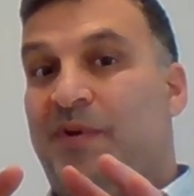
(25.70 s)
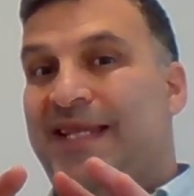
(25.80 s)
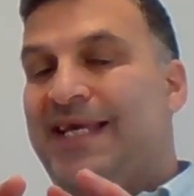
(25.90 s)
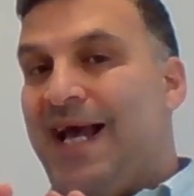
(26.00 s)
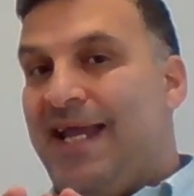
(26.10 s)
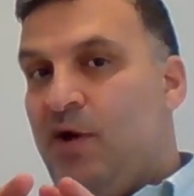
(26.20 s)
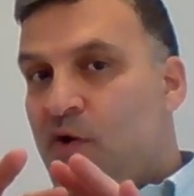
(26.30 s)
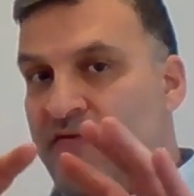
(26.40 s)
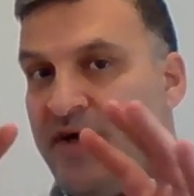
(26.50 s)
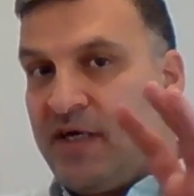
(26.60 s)
take an
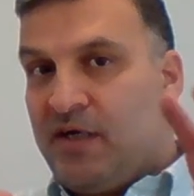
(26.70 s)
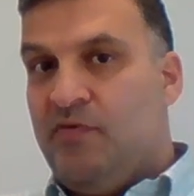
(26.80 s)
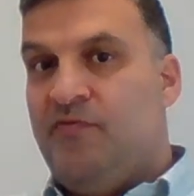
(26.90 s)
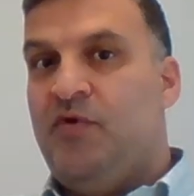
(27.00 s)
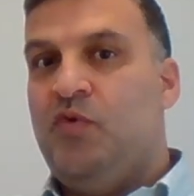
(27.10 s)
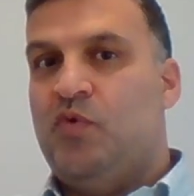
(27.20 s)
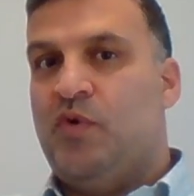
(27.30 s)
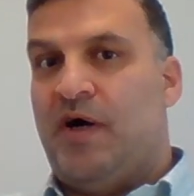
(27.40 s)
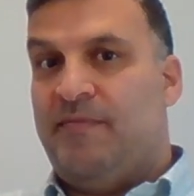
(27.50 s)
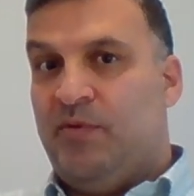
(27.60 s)
overview
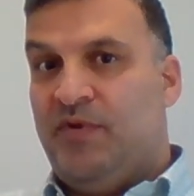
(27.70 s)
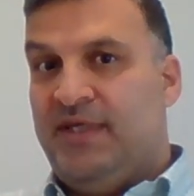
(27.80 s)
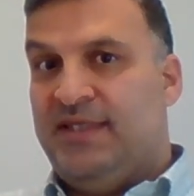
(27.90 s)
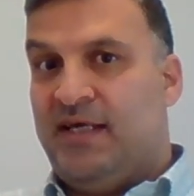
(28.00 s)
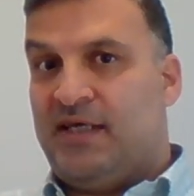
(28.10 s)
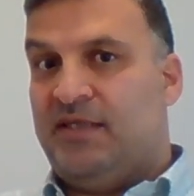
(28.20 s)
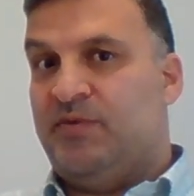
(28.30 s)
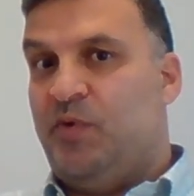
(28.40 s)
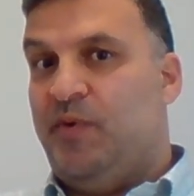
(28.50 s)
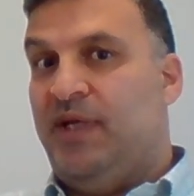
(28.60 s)
about these diagrams.
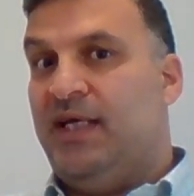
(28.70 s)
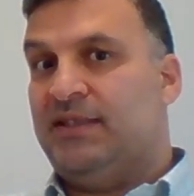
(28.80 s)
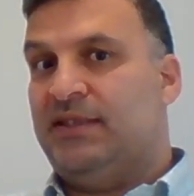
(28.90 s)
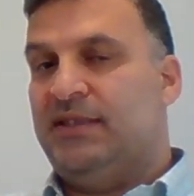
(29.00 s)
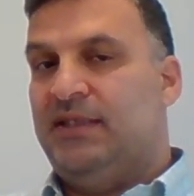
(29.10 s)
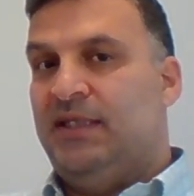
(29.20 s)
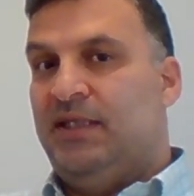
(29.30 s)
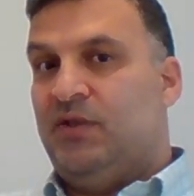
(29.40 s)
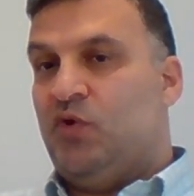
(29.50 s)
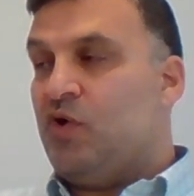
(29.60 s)
We will not
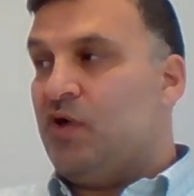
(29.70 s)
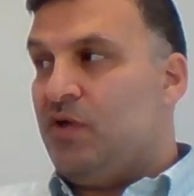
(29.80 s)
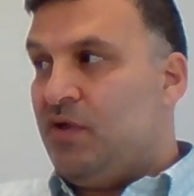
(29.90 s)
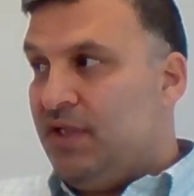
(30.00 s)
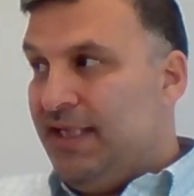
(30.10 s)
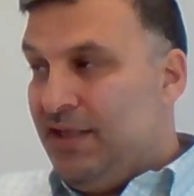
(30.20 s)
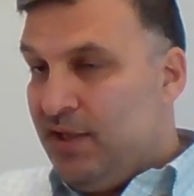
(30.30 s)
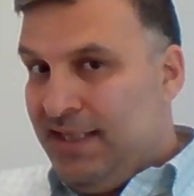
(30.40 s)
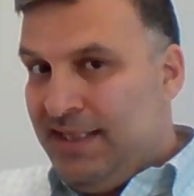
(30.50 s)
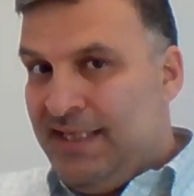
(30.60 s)
talk
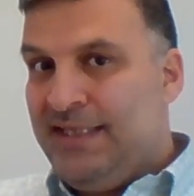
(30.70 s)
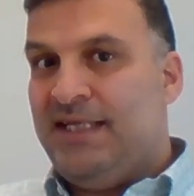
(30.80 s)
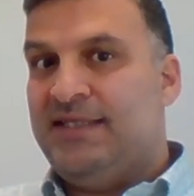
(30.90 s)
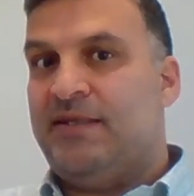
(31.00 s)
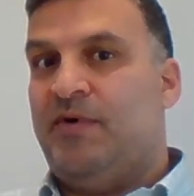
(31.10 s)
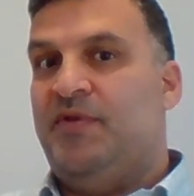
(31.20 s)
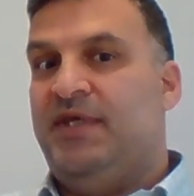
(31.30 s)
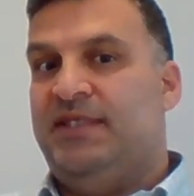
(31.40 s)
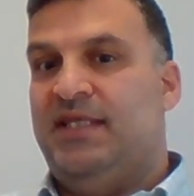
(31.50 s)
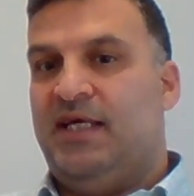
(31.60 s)
in details about
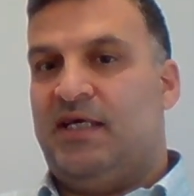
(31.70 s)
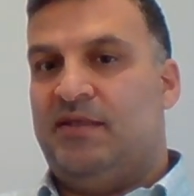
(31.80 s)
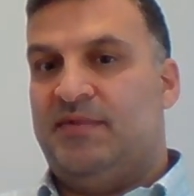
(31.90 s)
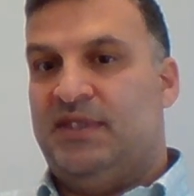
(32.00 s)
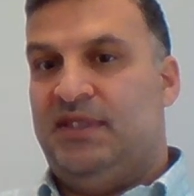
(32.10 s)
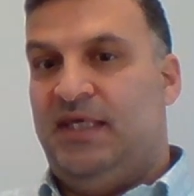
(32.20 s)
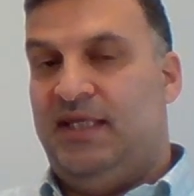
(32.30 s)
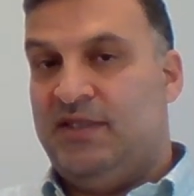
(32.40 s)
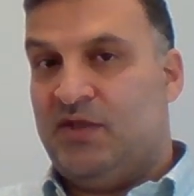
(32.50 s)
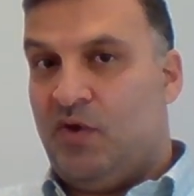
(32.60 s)
these diagrams.
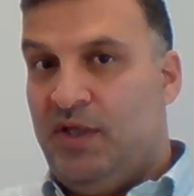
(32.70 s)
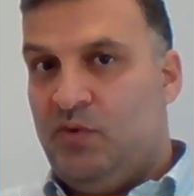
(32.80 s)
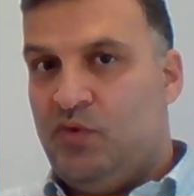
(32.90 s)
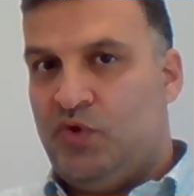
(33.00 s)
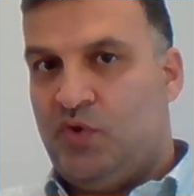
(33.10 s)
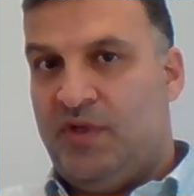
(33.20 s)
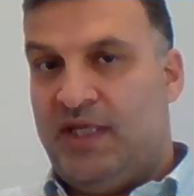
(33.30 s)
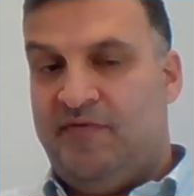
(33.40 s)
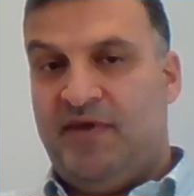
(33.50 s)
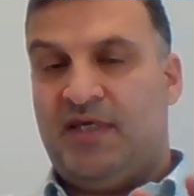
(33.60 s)
It is only to show the
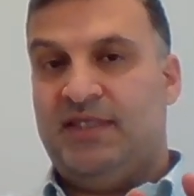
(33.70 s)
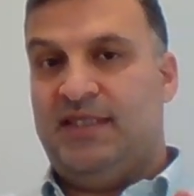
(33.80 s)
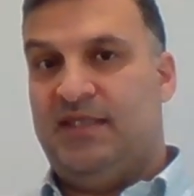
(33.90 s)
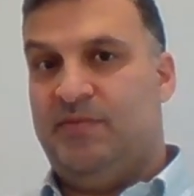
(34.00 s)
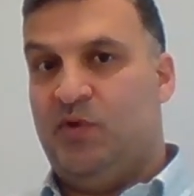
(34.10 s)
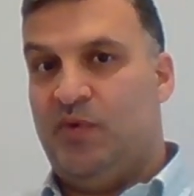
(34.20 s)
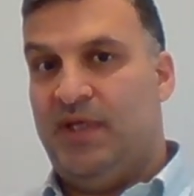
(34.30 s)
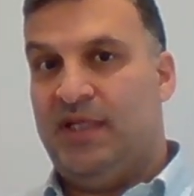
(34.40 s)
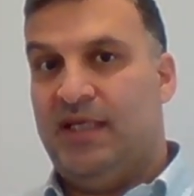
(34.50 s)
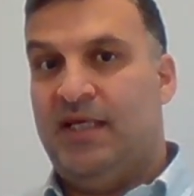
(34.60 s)
differences
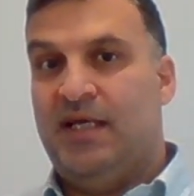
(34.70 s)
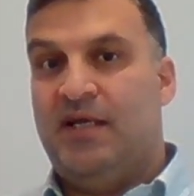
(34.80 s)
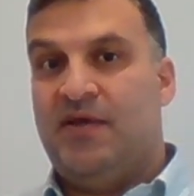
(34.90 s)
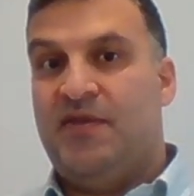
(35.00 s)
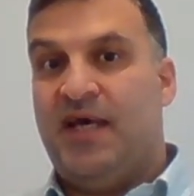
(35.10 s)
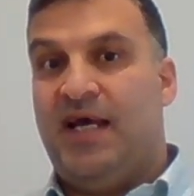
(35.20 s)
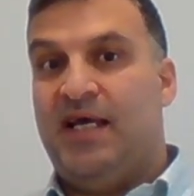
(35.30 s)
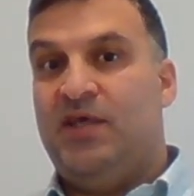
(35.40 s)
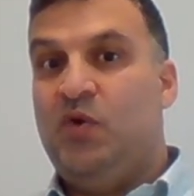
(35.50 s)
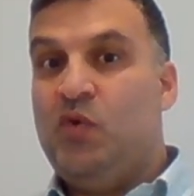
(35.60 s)
between
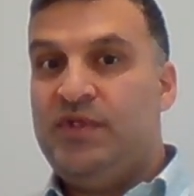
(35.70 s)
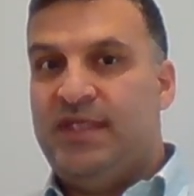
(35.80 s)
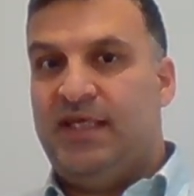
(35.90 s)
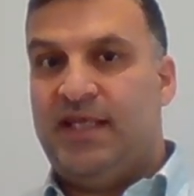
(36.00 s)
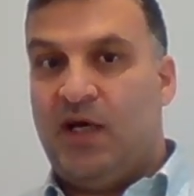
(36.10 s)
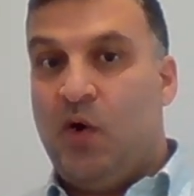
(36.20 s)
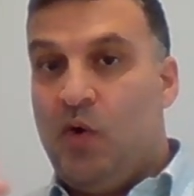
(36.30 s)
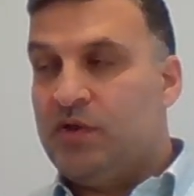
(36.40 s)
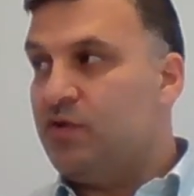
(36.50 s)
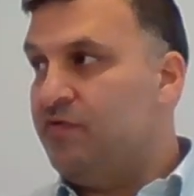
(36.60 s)
using the
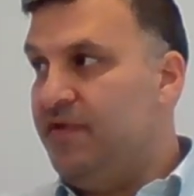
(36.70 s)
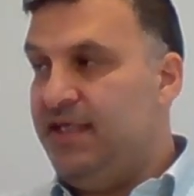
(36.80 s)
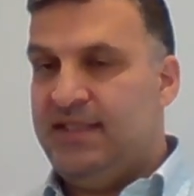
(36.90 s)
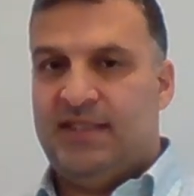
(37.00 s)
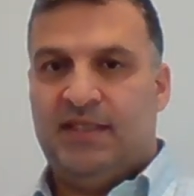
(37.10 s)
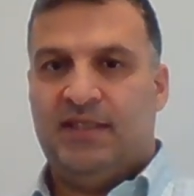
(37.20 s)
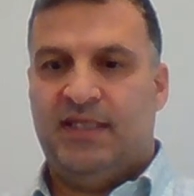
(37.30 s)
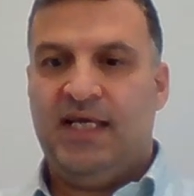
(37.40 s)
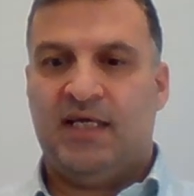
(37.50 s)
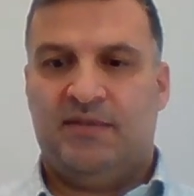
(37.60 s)
goals of these
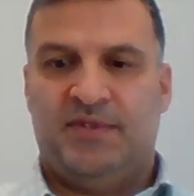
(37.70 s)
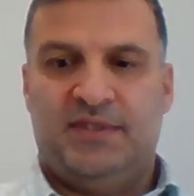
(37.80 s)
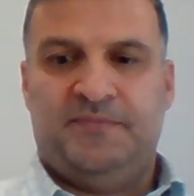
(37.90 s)
diagrams.